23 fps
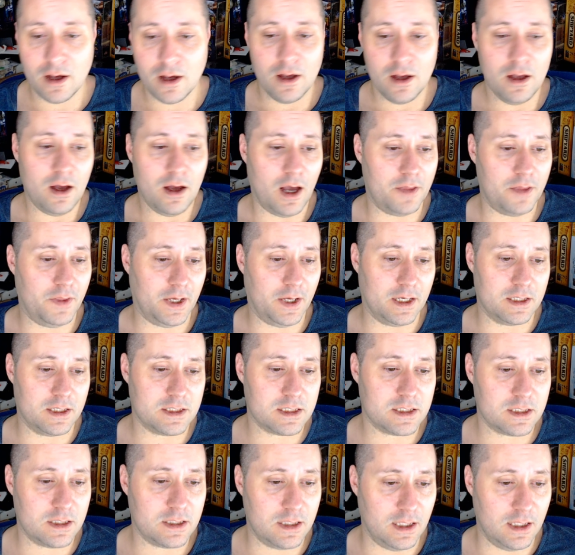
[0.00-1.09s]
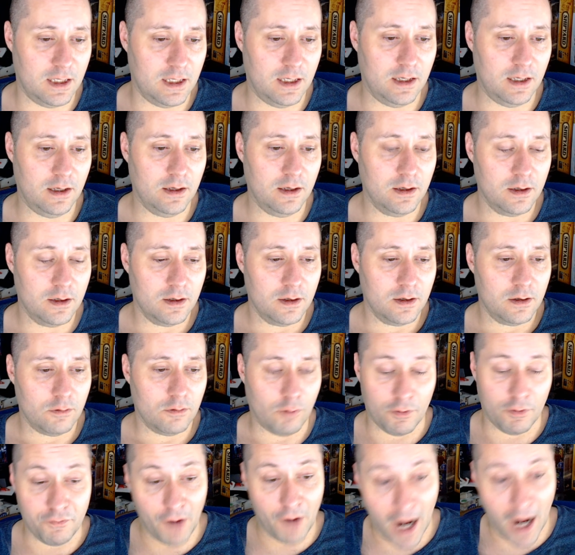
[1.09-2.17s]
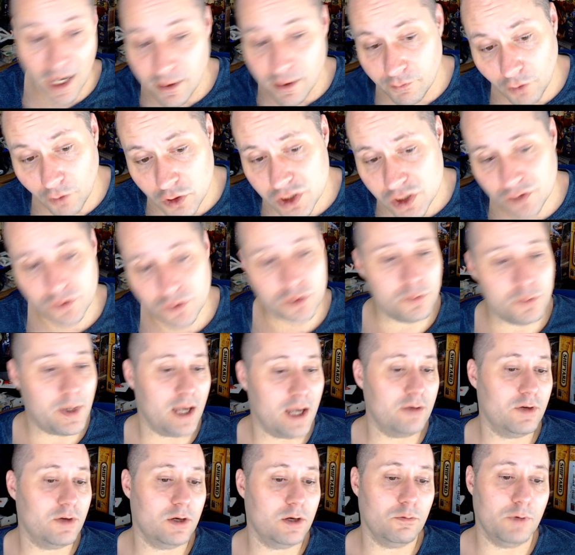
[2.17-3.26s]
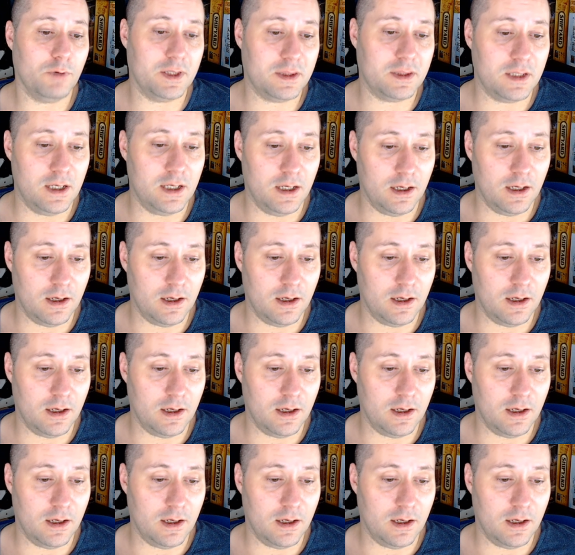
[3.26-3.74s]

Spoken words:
I think it's the refined version of Gloomhaven with the